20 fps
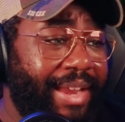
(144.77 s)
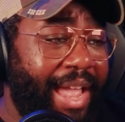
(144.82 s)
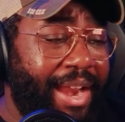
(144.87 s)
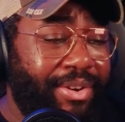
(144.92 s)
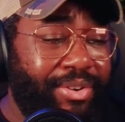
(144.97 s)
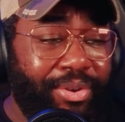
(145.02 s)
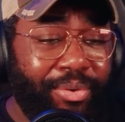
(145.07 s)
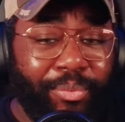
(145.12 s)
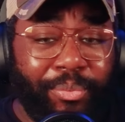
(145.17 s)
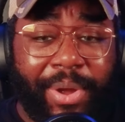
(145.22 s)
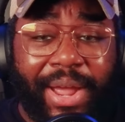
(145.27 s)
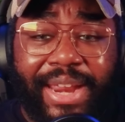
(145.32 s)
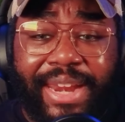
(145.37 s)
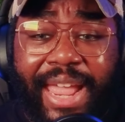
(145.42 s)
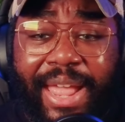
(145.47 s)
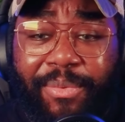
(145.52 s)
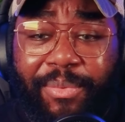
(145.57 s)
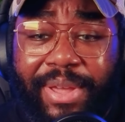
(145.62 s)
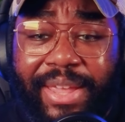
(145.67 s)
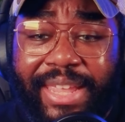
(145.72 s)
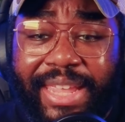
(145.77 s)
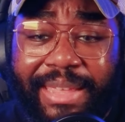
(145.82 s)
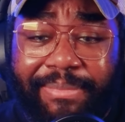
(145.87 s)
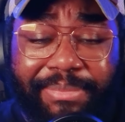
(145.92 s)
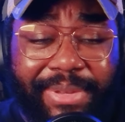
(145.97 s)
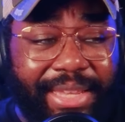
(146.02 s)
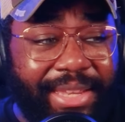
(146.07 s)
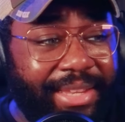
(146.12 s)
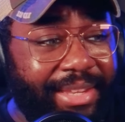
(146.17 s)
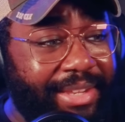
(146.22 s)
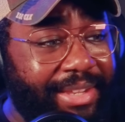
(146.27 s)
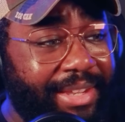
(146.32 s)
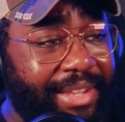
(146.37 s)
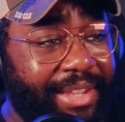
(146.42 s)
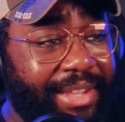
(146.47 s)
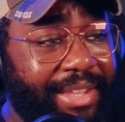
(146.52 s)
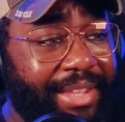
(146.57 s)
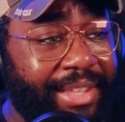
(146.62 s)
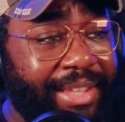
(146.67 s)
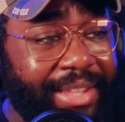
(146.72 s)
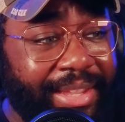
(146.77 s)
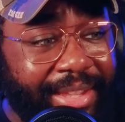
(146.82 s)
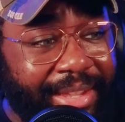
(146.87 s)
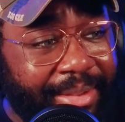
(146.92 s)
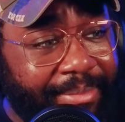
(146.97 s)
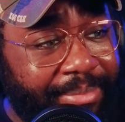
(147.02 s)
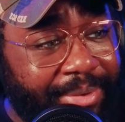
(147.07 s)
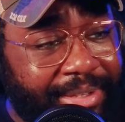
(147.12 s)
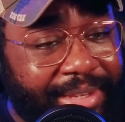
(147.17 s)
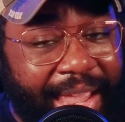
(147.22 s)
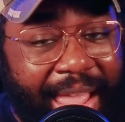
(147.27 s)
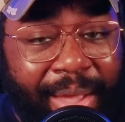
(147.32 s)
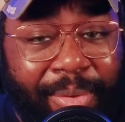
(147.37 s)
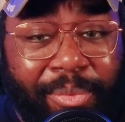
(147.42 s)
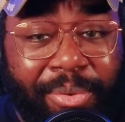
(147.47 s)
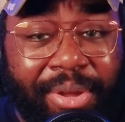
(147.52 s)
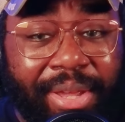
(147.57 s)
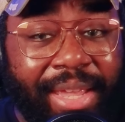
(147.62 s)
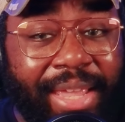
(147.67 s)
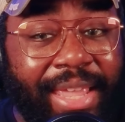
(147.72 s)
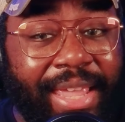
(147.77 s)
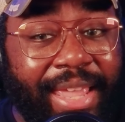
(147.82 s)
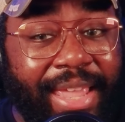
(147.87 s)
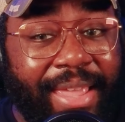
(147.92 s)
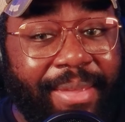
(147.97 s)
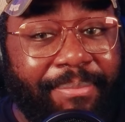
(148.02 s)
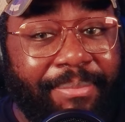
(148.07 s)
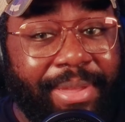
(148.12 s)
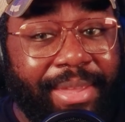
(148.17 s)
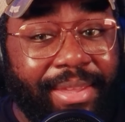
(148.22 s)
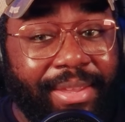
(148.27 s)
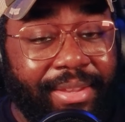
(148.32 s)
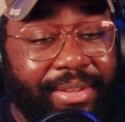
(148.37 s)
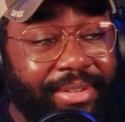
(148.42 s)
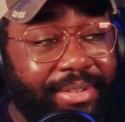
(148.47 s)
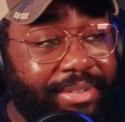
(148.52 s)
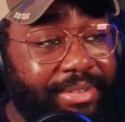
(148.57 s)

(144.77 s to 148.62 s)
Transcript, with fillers: I don't know why that one hit me, but that one hit me.